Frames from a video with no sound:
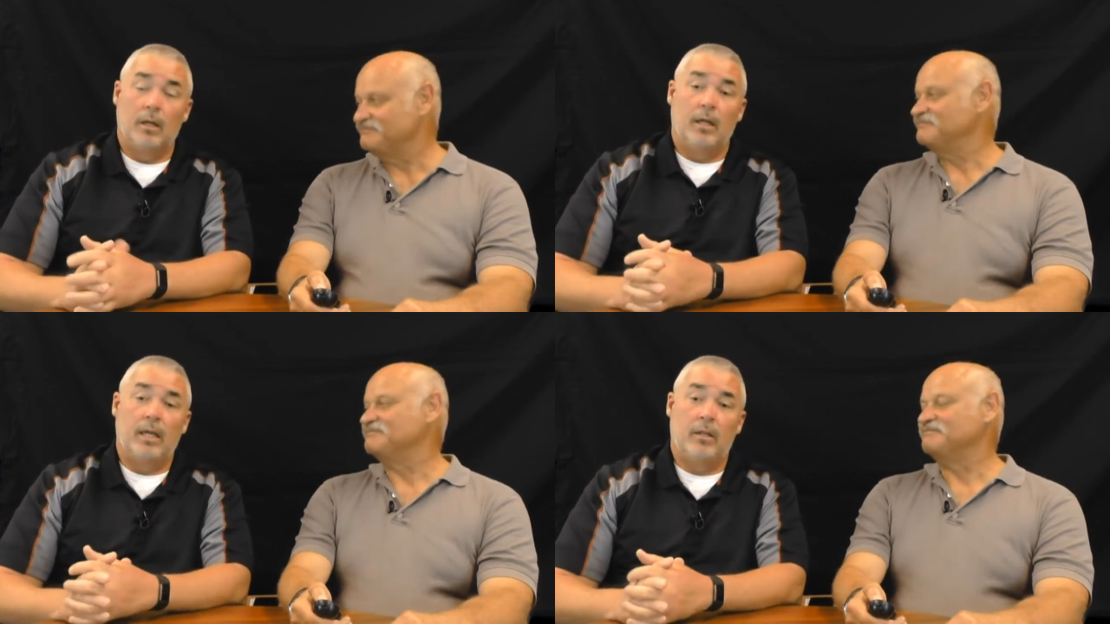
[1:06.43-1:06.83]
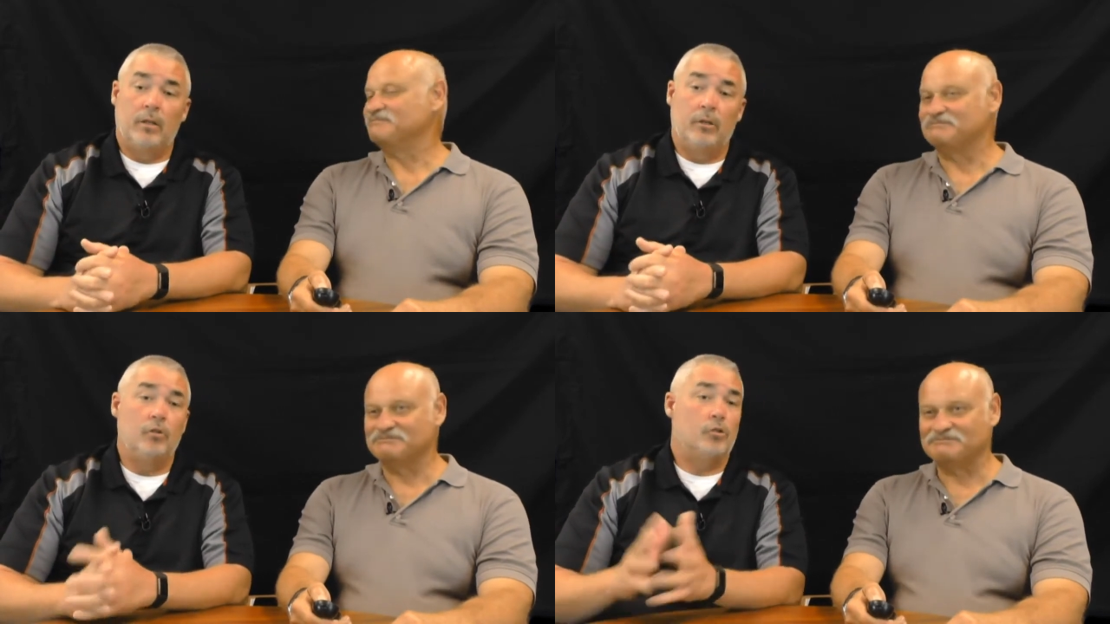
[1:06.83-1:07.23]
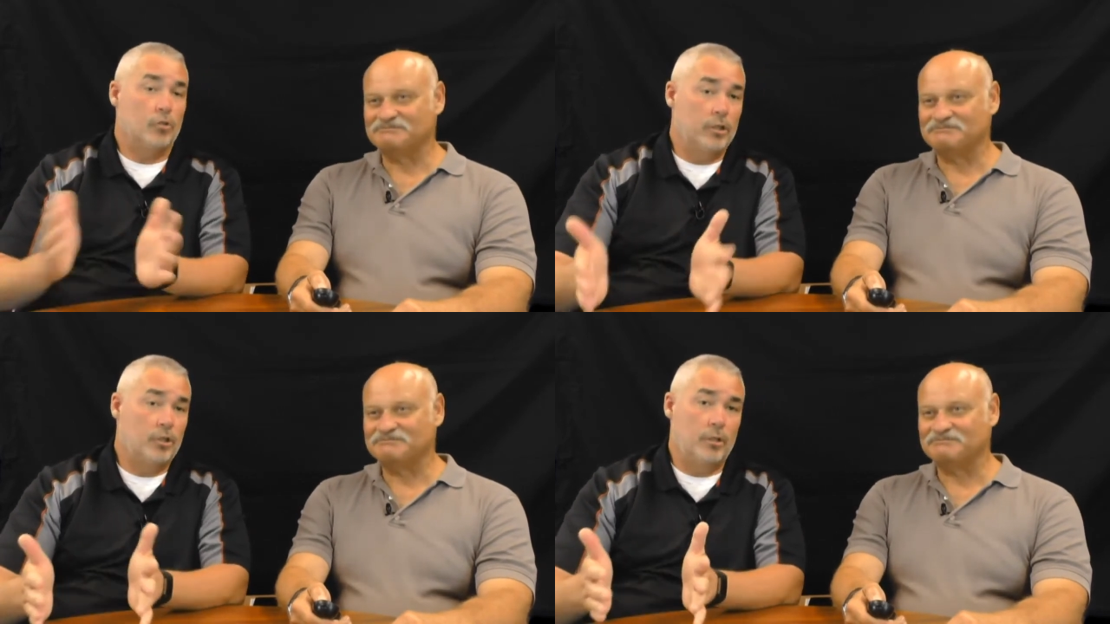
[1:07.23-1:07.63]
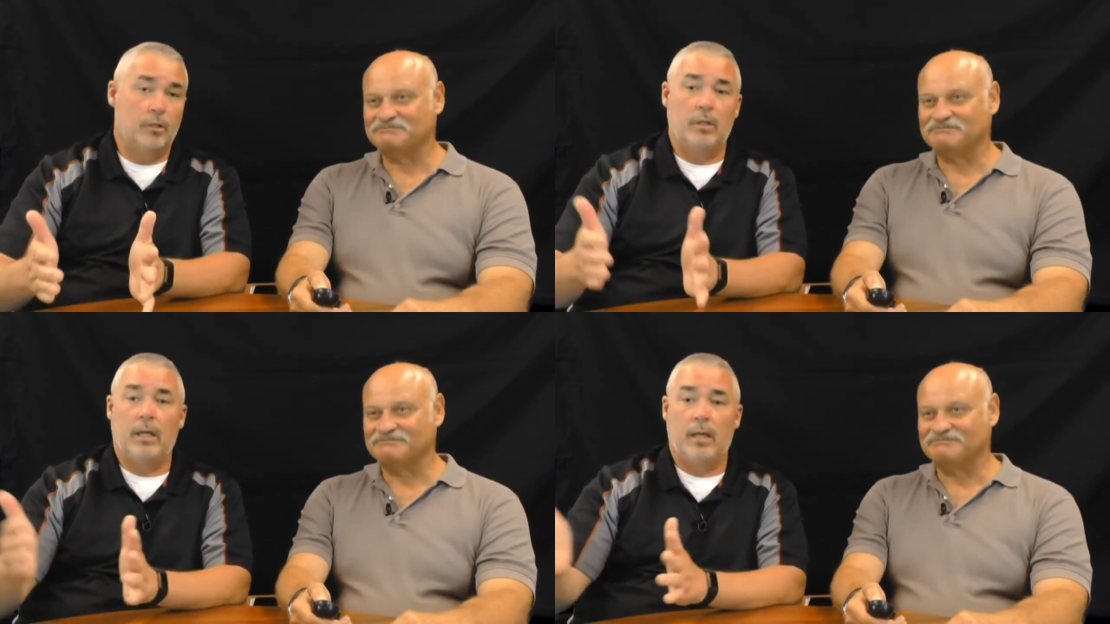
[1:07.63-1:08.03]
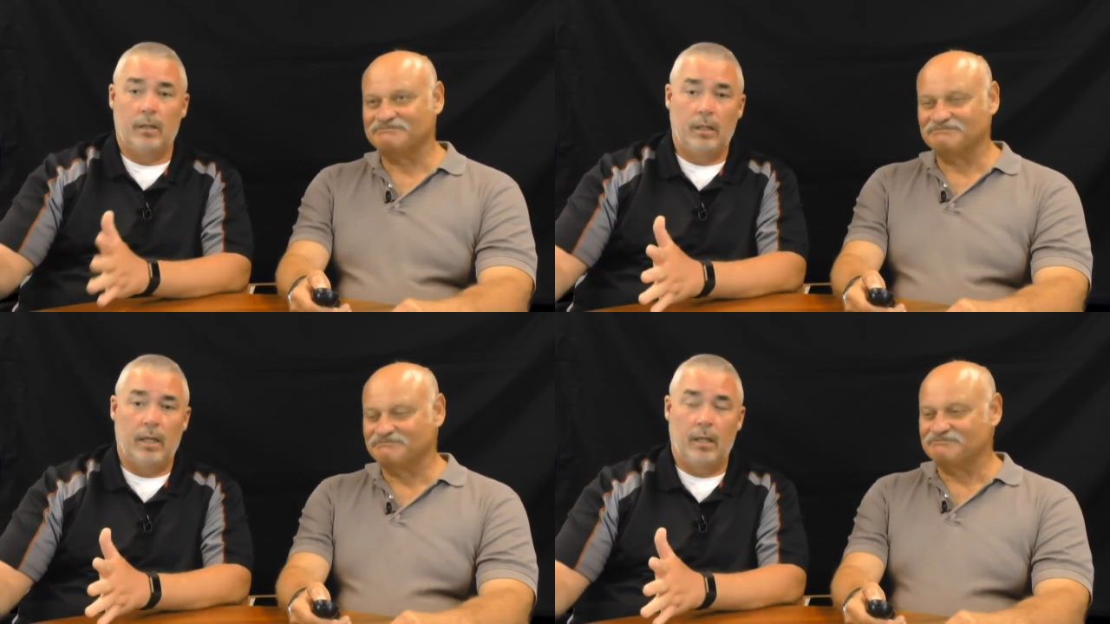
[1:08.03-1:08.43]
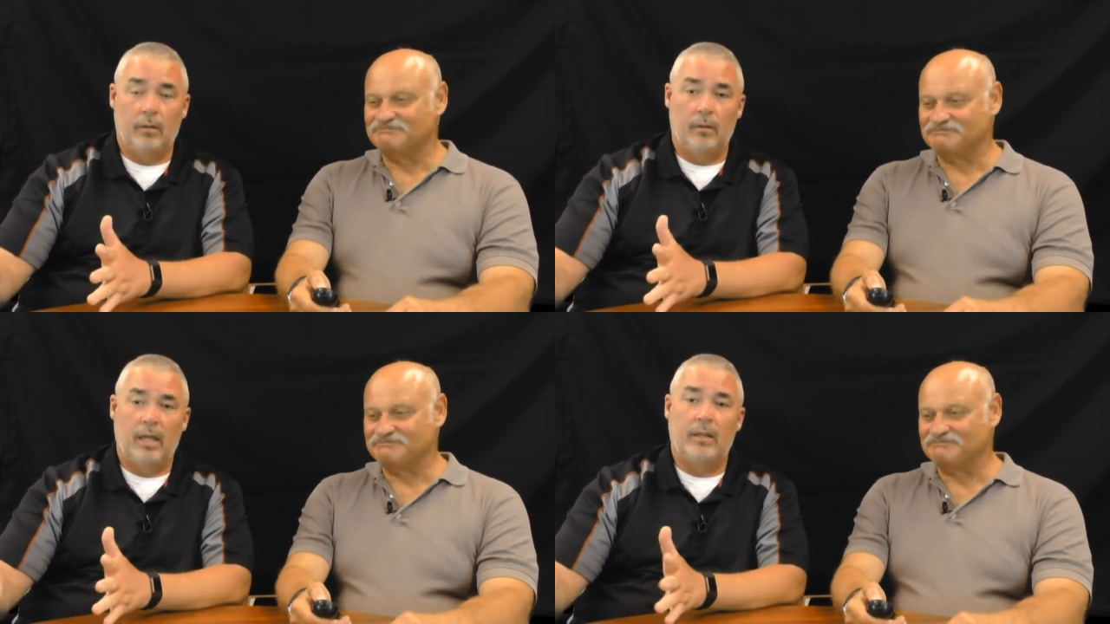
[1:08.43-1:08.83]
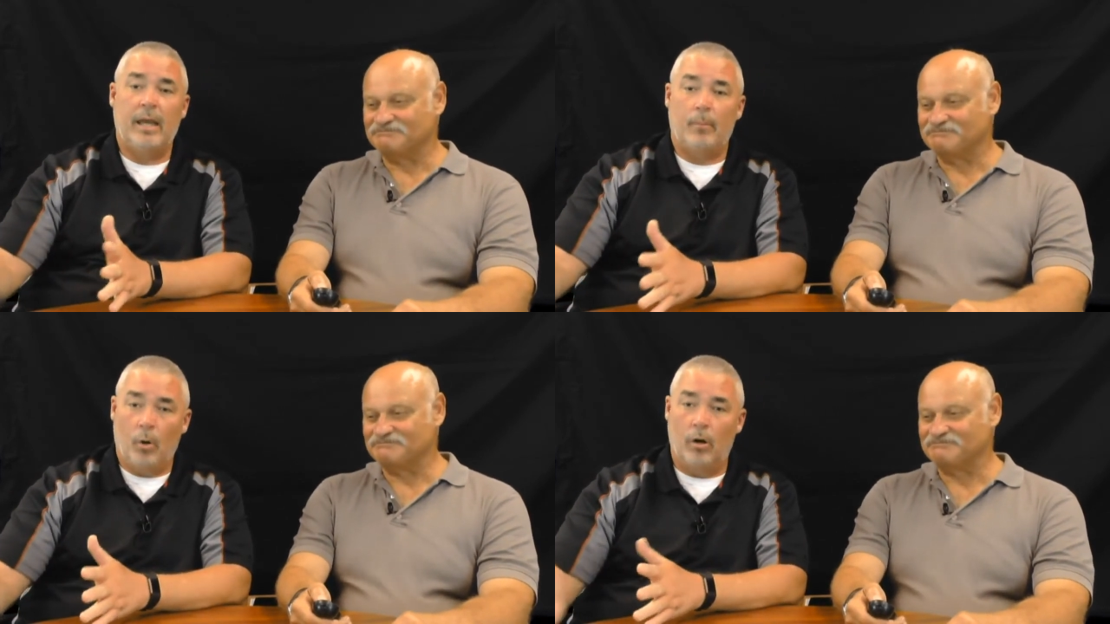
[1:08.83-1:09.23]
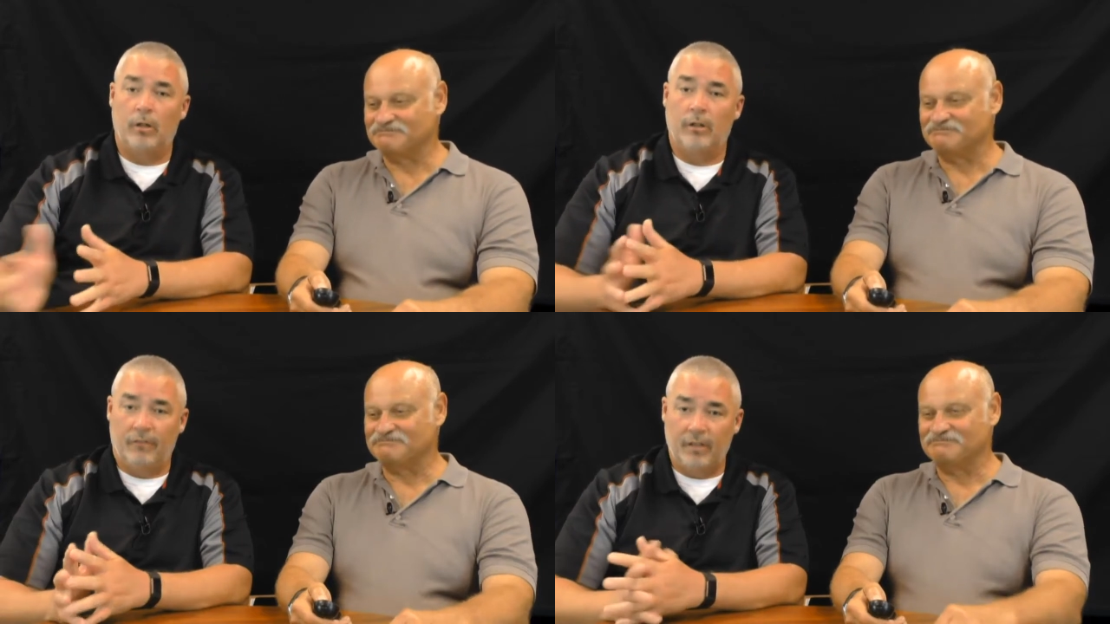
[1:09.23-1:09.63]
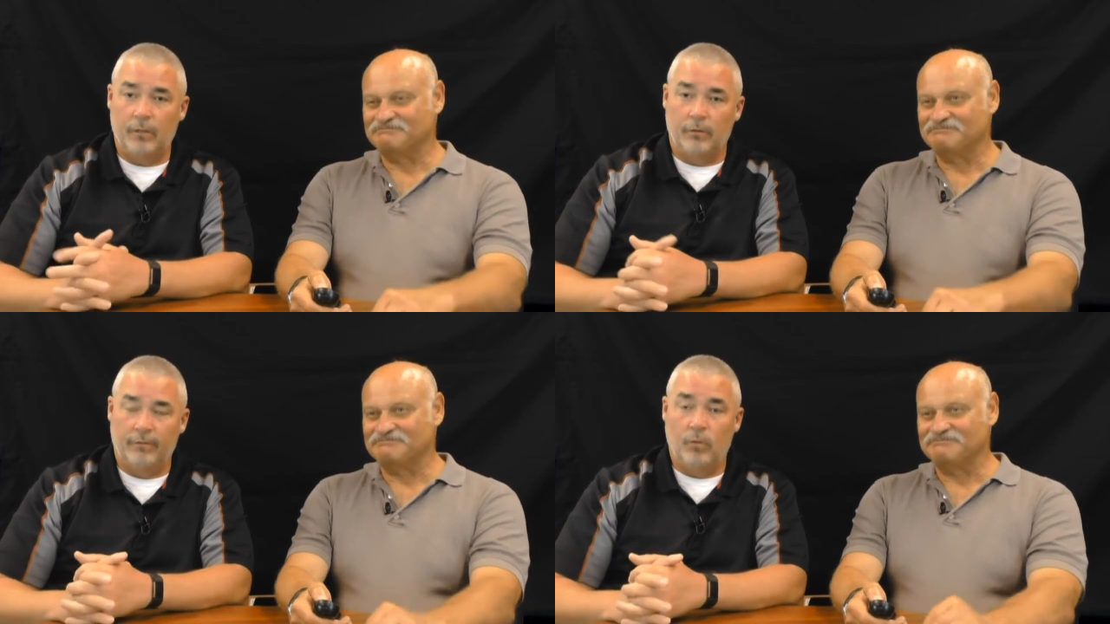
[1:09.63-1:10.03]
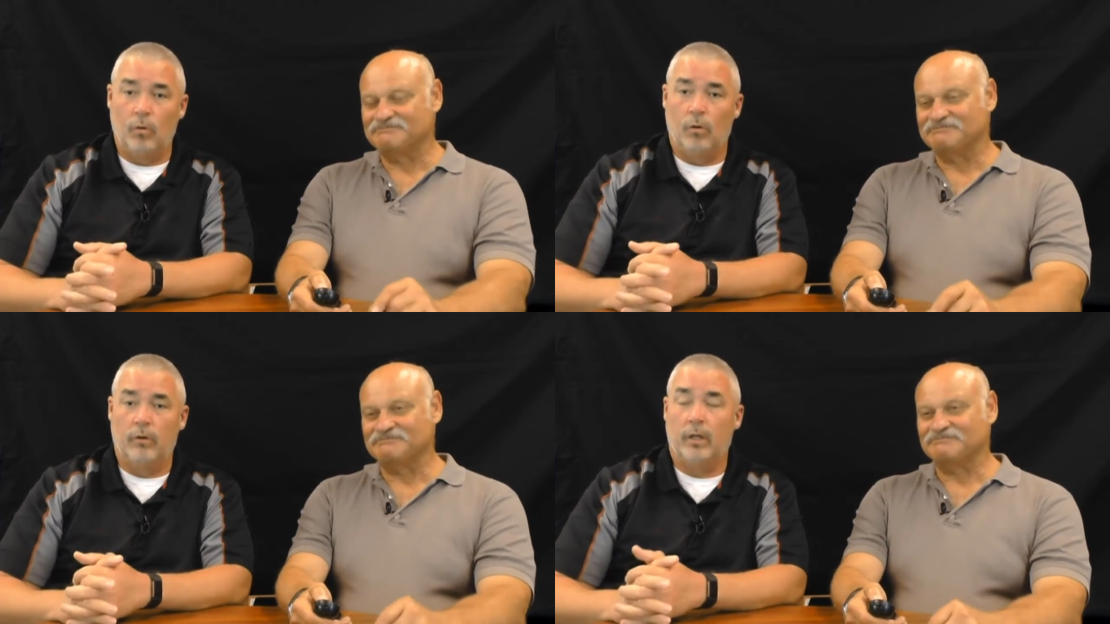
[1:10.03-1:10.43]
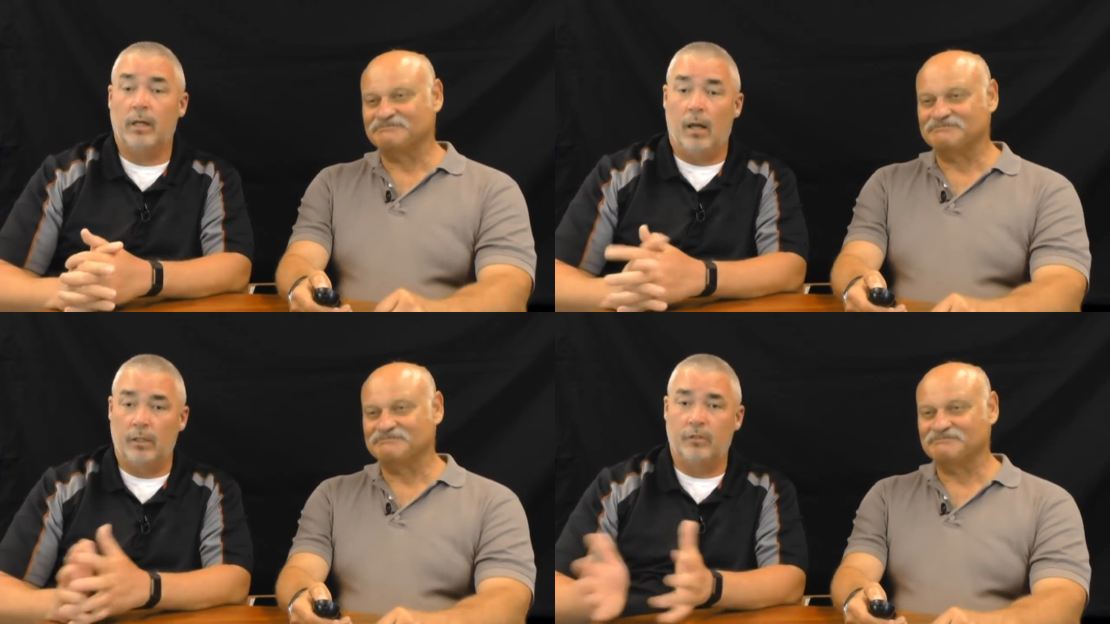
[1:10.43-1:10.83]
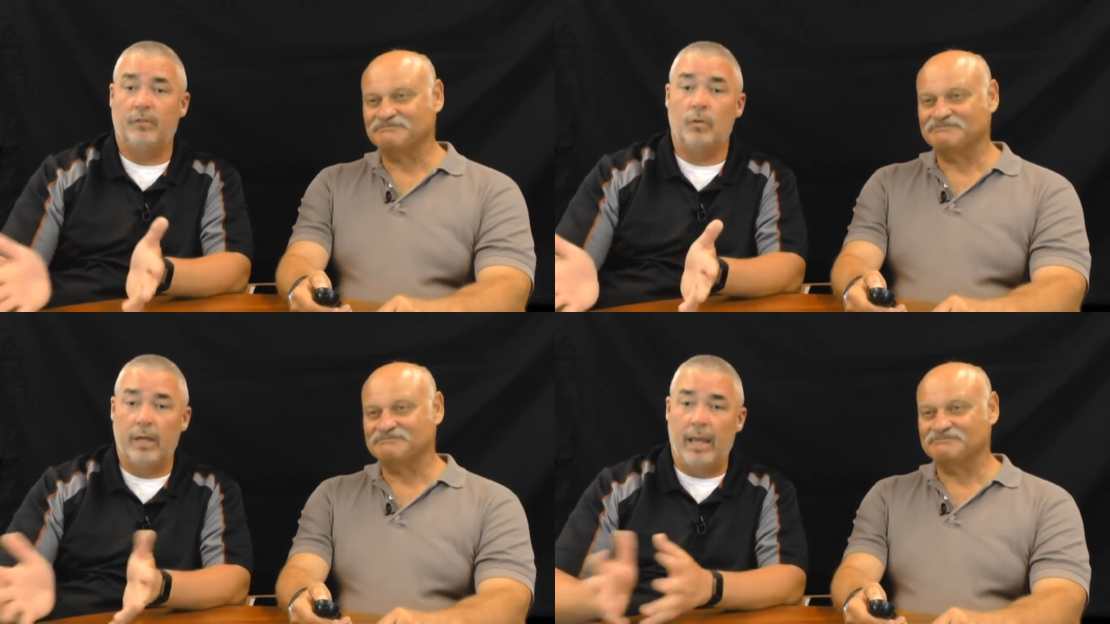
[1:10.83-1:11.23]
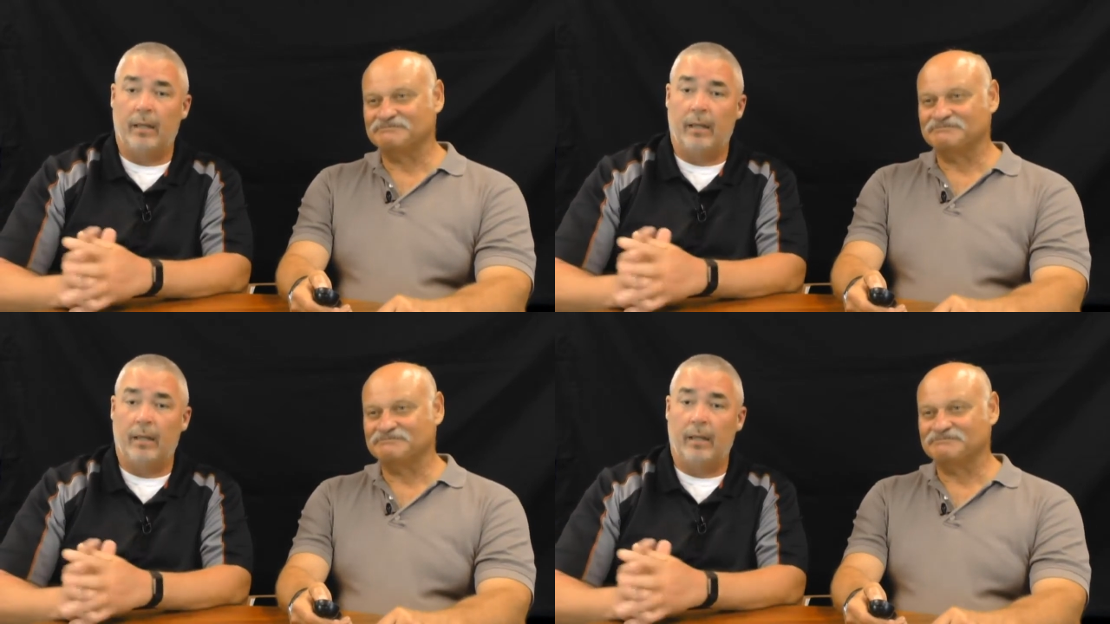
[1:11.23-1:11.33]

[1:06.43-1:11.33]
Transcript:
Speaker 1: in the nutrition and, and and that part of the field for the College of Food, Ag,